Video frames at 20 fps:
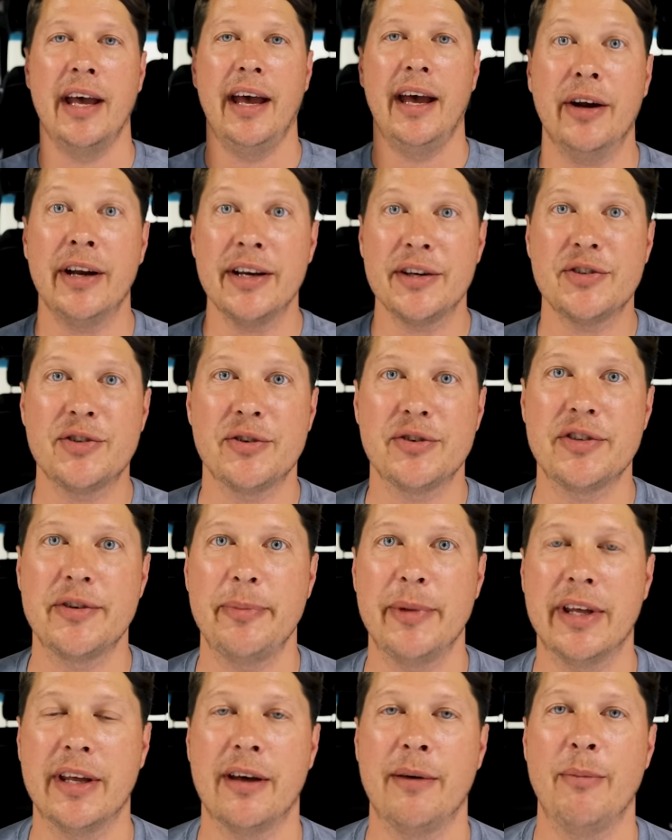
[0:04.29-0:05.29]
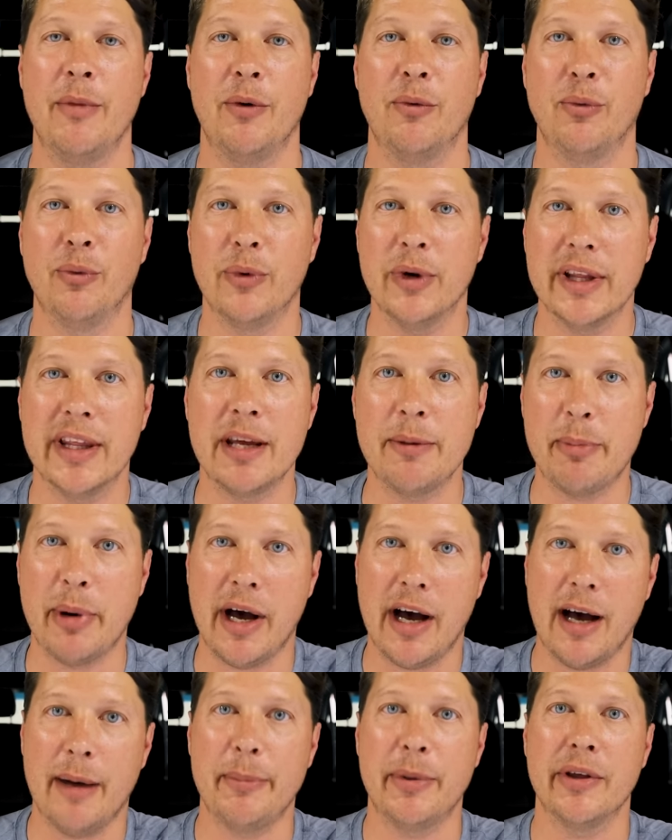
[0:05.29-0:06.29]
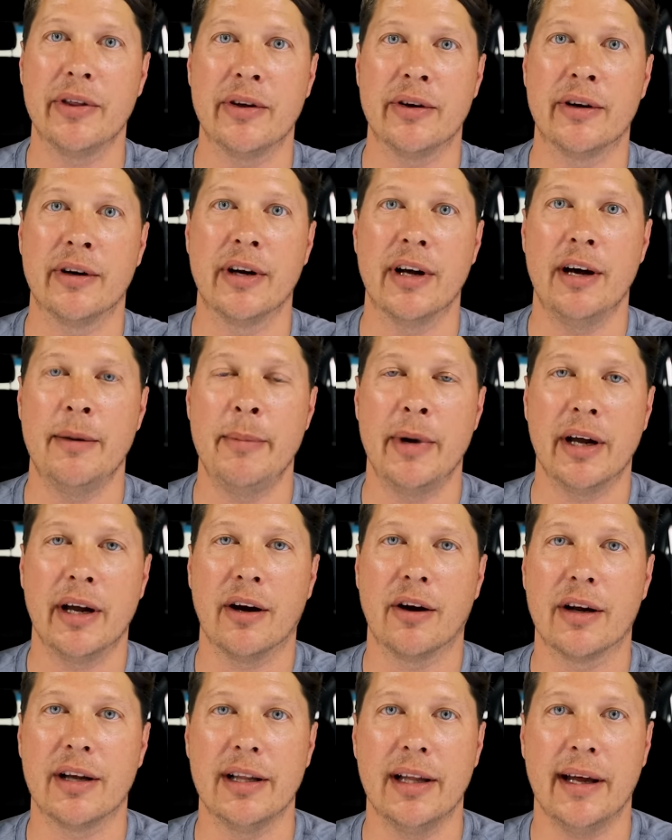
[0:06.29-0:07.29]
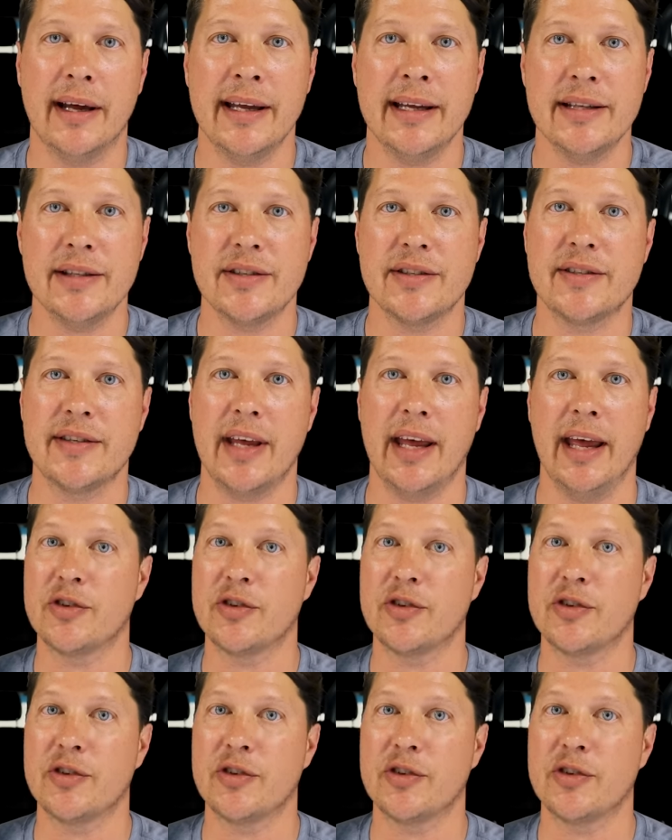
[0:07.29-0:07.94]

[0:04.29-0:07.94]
Air conditioners have become really popular among our clients,